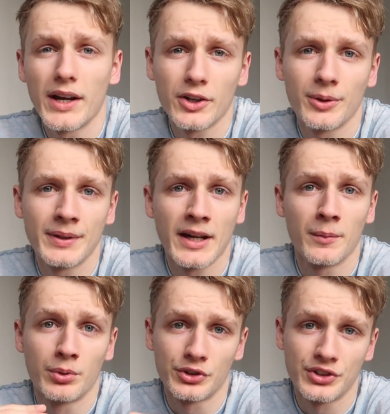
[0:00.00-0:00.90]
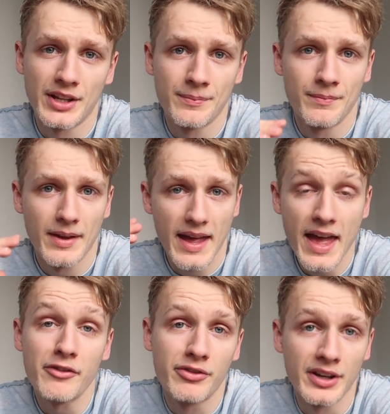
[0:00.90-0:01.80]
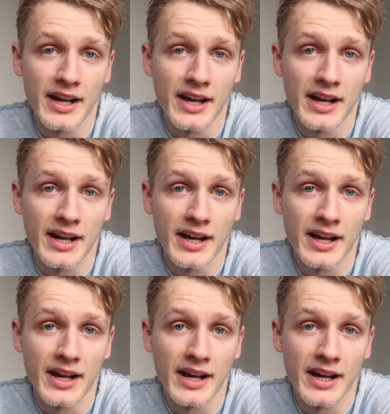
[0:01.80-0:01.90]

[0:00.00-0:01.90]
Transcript: We're going to be now brushing him every